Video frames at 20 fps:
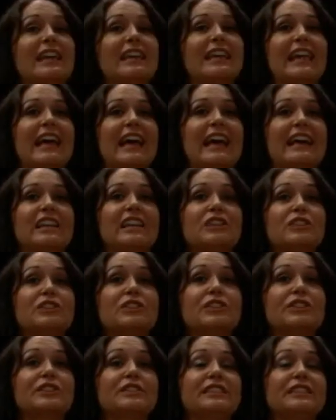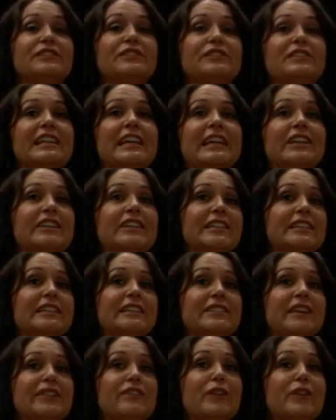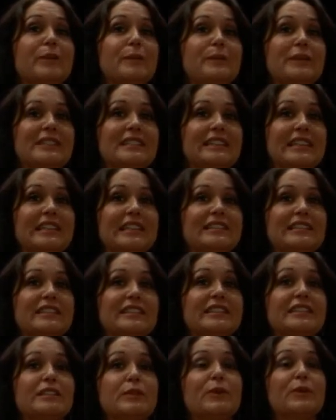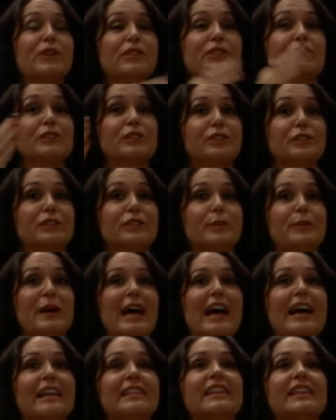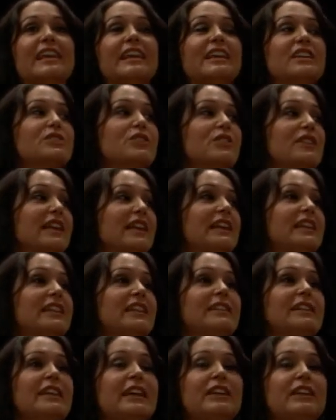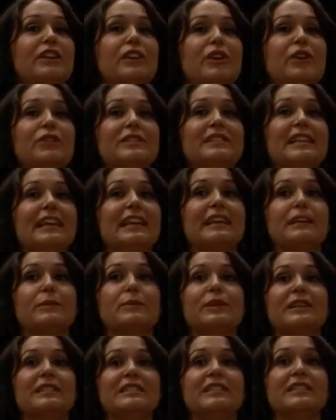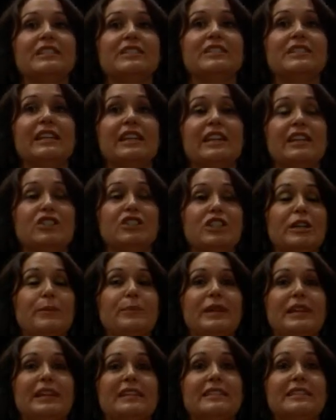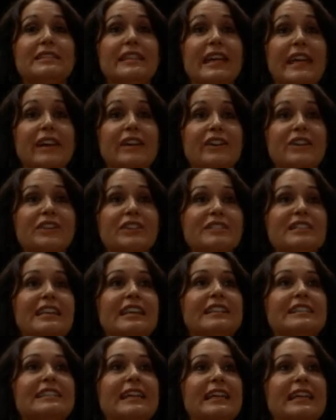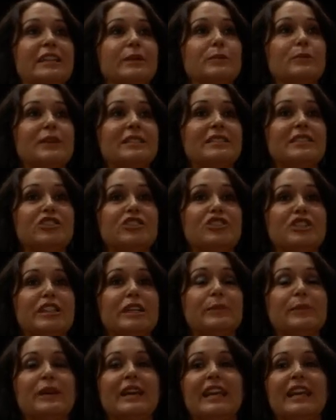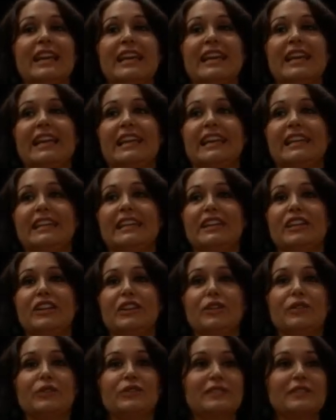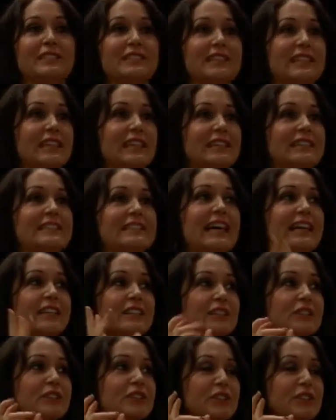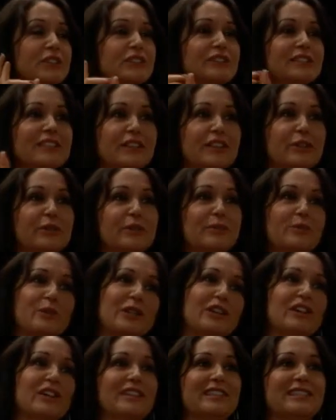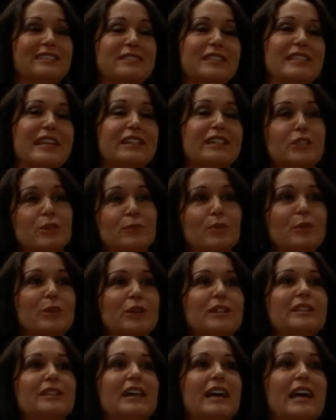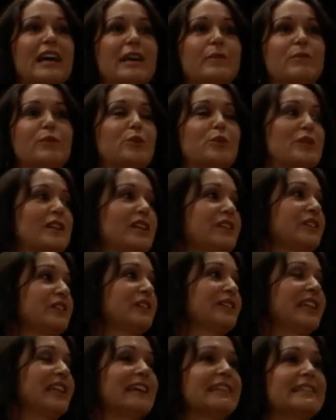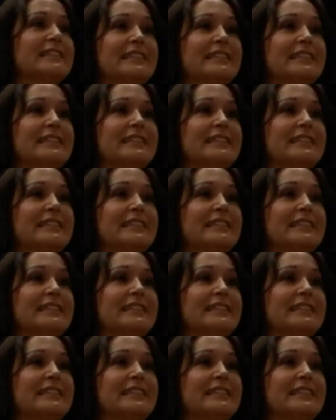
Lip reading: can learn different areas of our business. So this is part of the career path. So they can, take an apprenticeship in sales. They can take an apprenticeship in, the technical, we call it tech support, where they learn like,